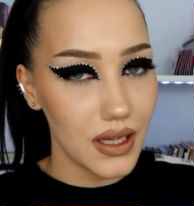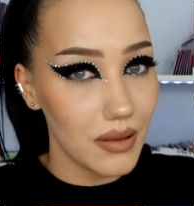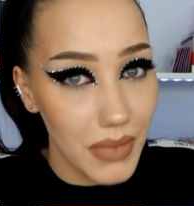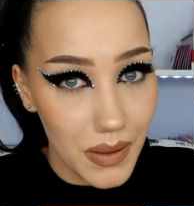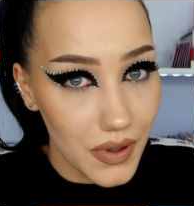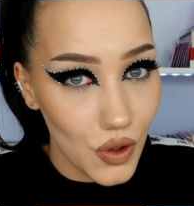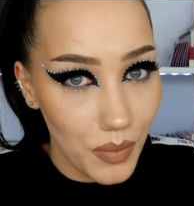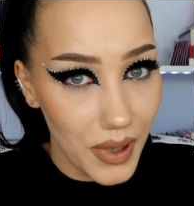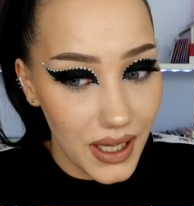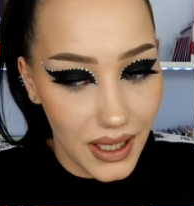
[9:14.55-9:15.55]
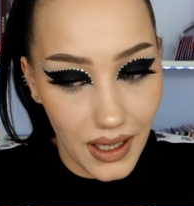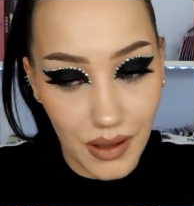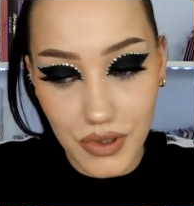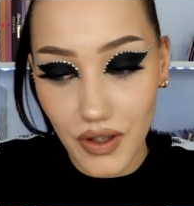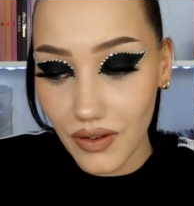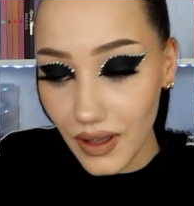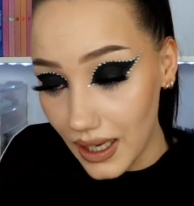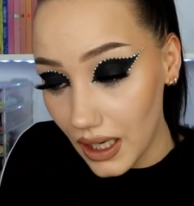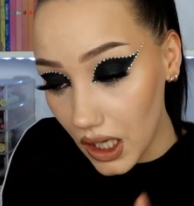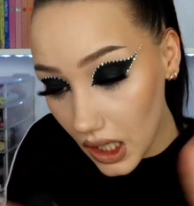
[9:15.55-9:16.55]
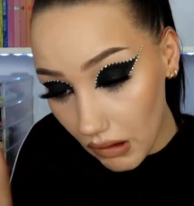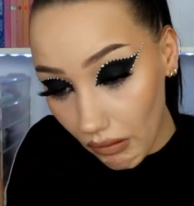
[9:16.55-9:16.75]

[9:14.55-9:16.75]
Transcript: then maybe go and buy it. I'm just saying,